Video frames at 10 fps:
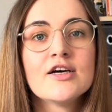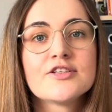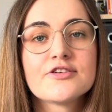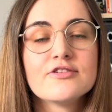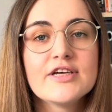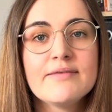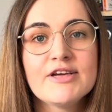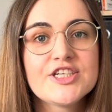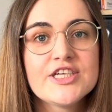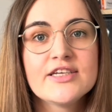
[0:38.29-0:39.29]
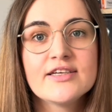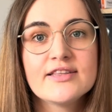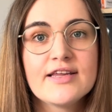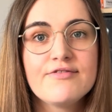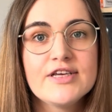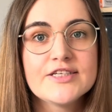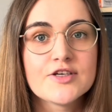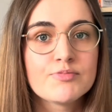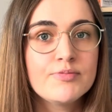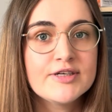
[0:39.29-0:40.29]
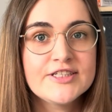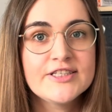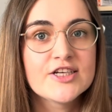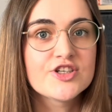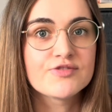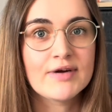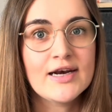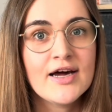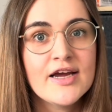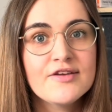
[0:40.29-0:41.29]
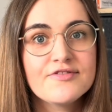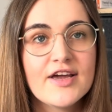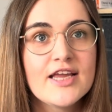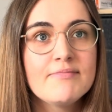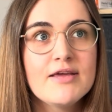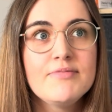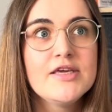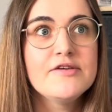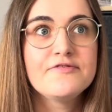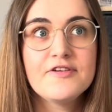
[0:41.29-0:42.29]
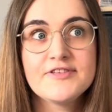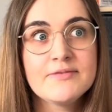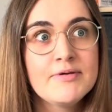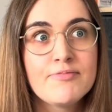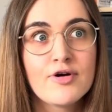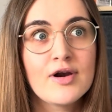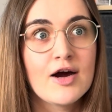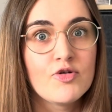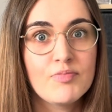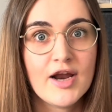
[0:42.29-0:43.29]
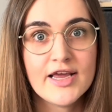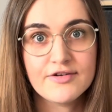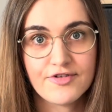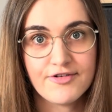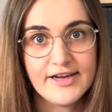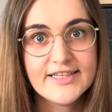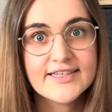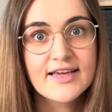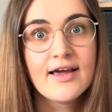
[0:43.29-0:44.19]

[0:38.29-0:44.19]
So imagine there is a property that just went live and maybe 50 people are applying for it.